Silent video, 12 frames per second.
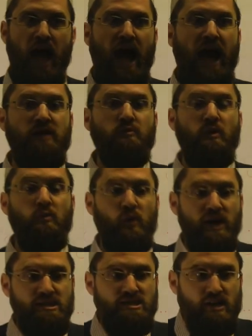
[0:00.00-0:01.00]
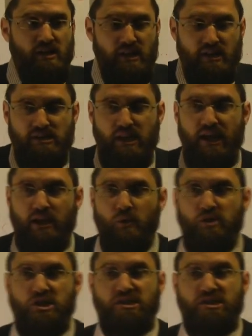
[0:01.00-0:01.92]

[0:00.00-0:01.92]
And when we're studying this language,